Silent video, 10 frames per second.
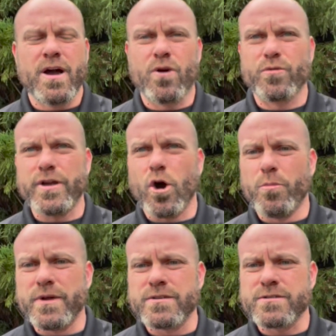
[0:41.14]

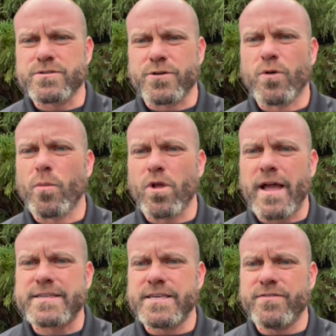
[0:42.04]
reopened to normal
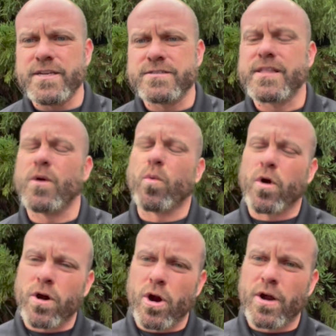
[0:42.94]
activities. They
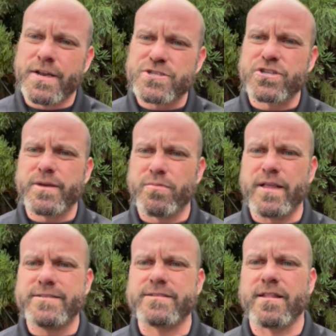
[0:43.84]
were initially
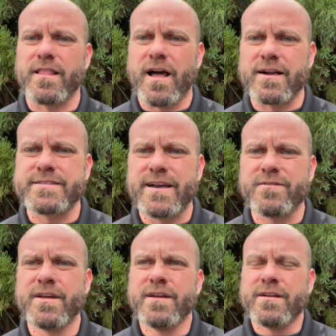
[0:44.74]
placed on
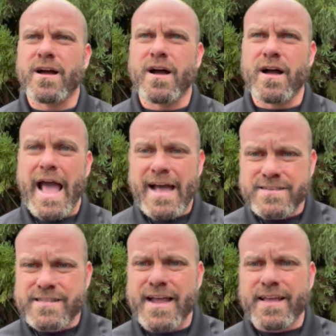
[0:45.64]
lockdown
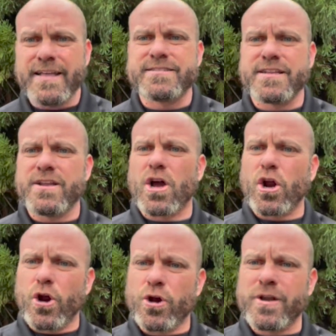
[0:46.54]
as that incident
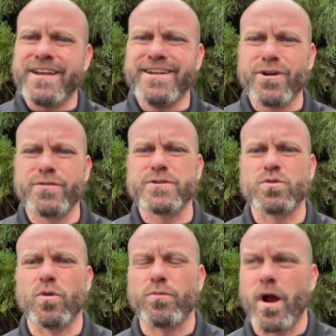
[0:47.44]
occurred near the
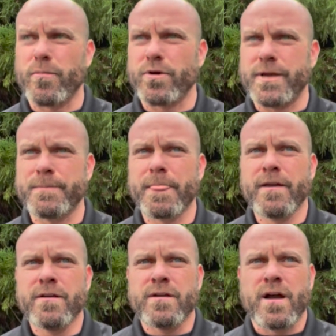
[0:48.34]
school property.
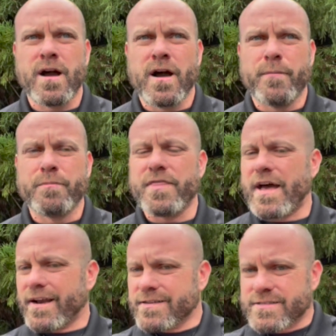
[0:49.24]
But
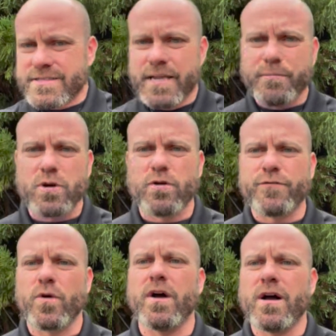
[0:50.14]
that is typical
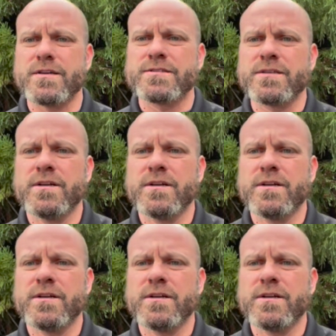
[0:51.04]
for us